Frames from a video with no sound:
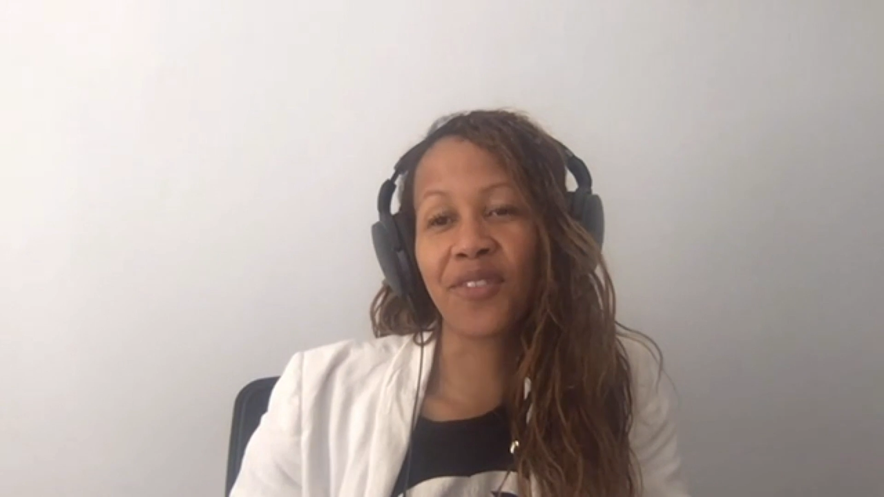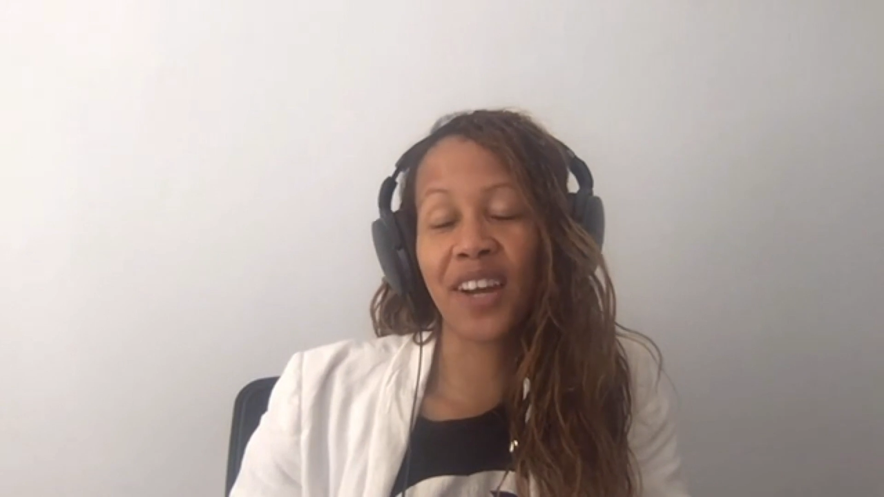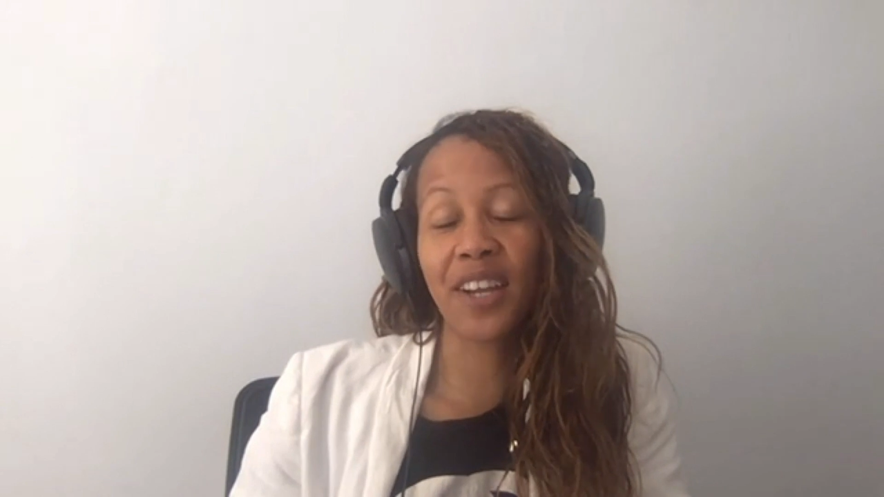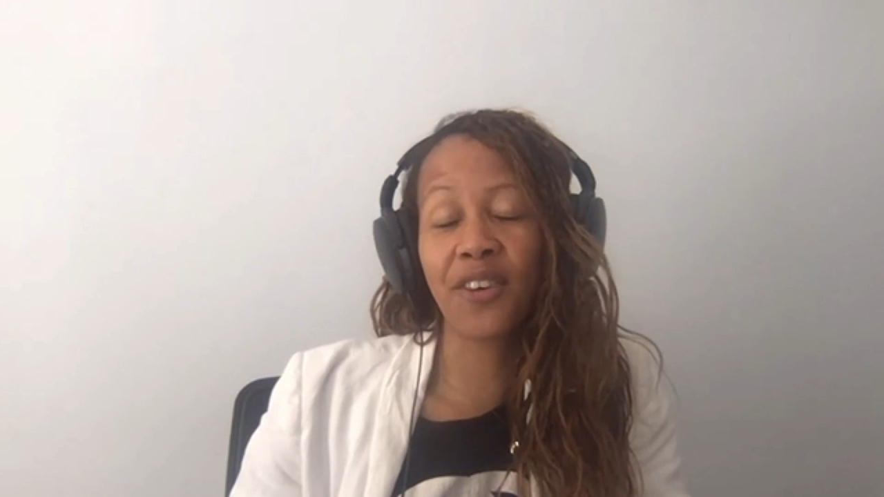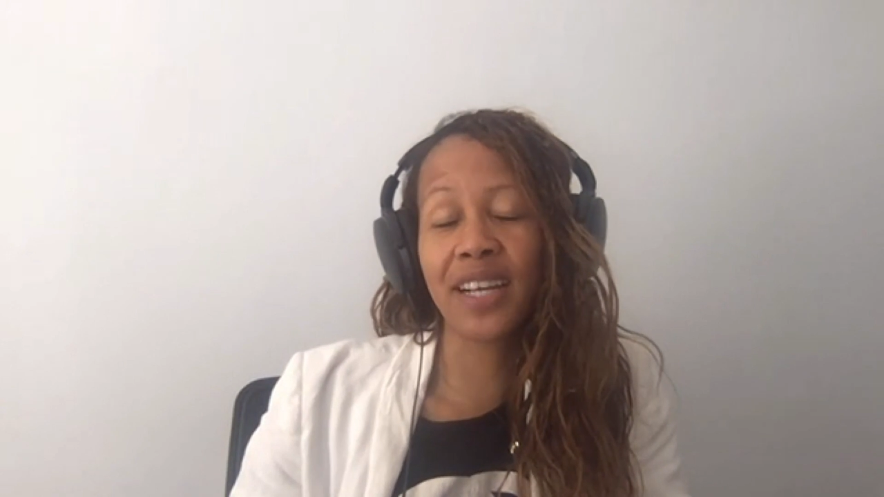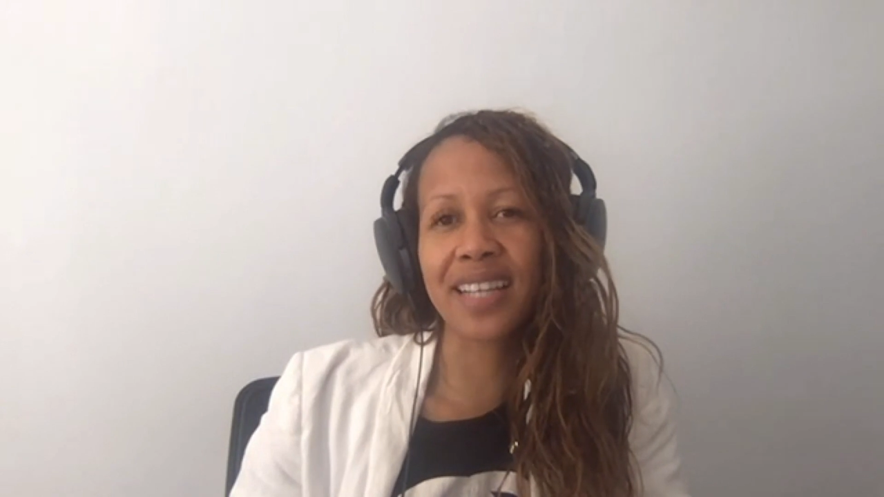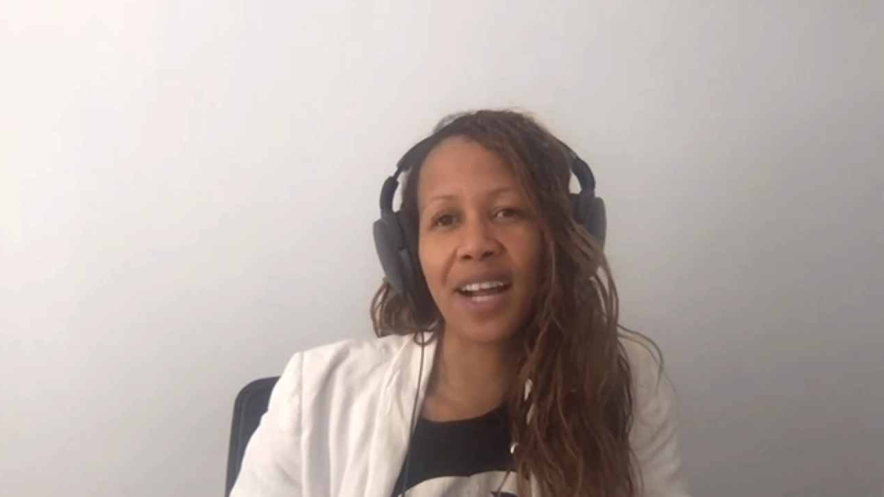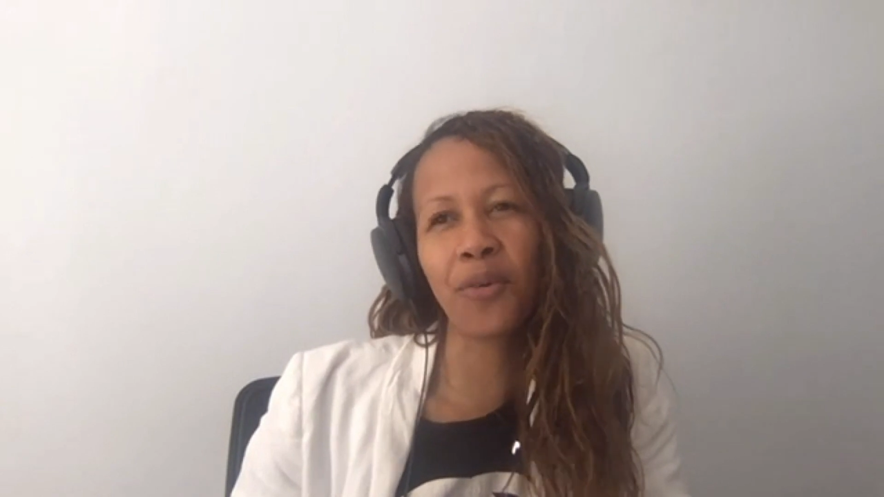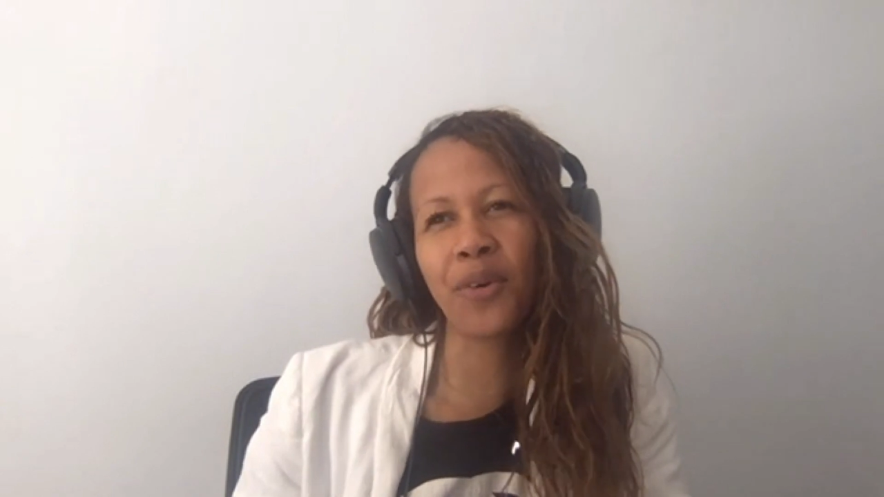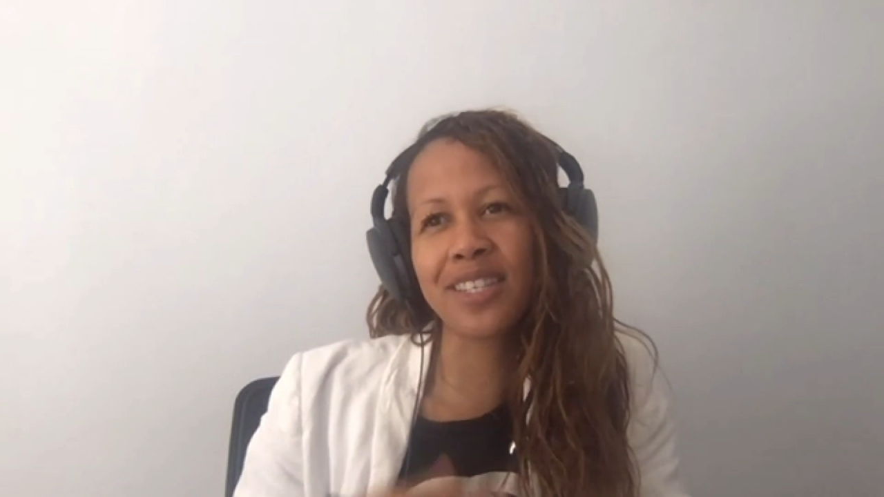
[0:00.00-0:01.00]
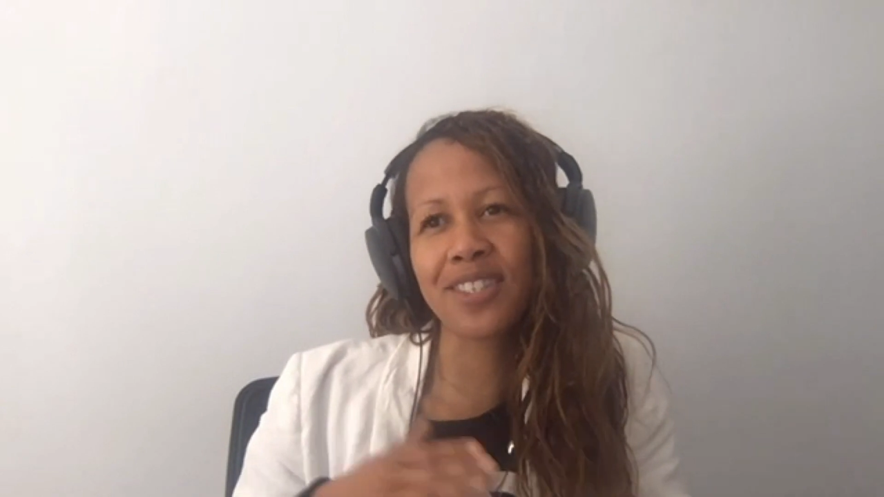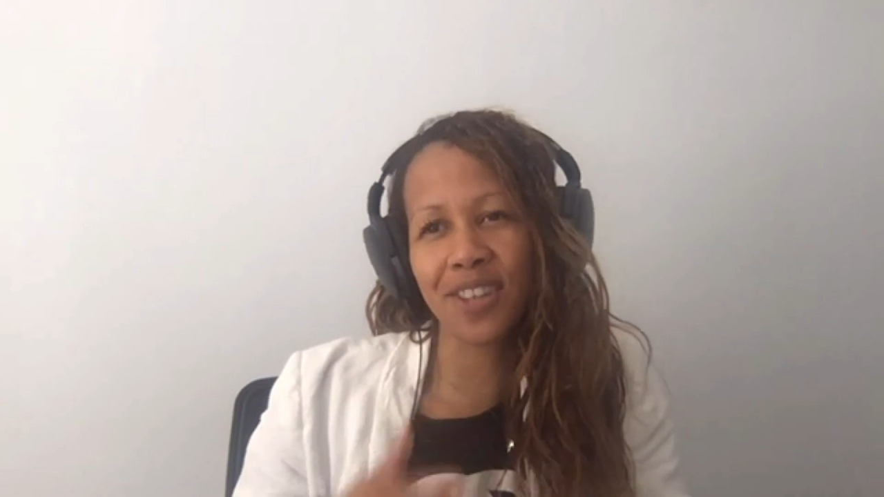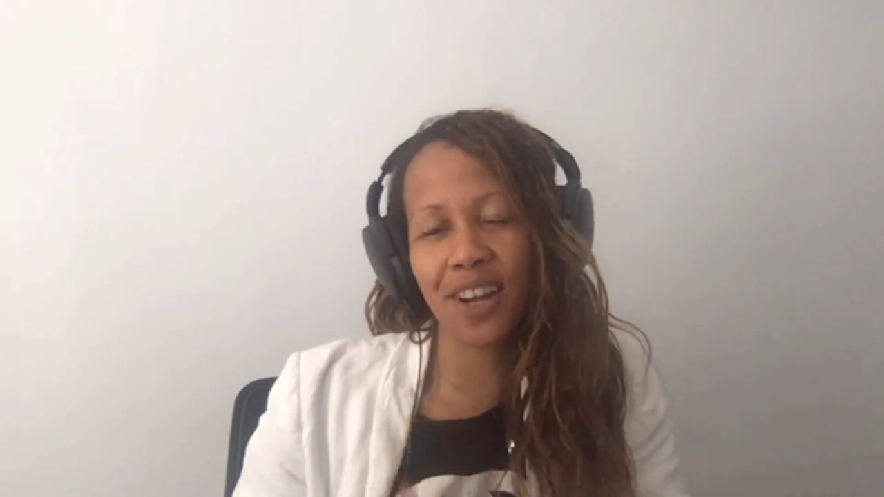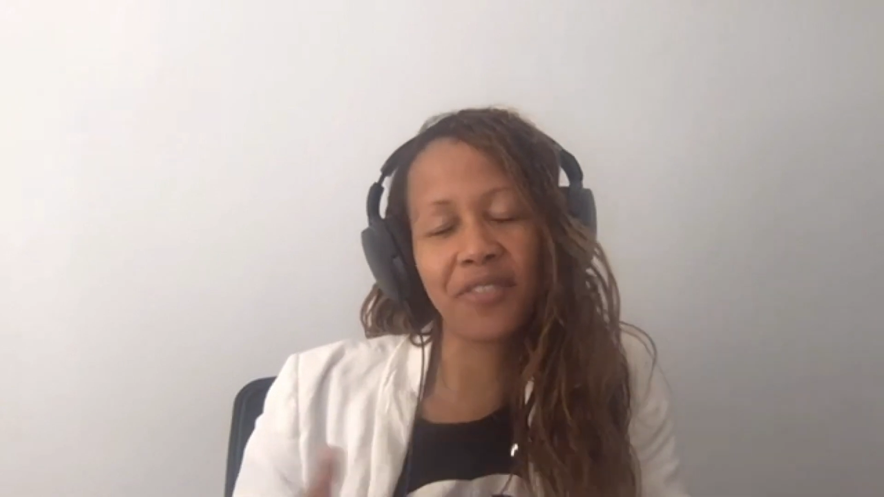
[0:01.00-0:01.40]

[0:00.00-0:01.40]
fundraise. I always start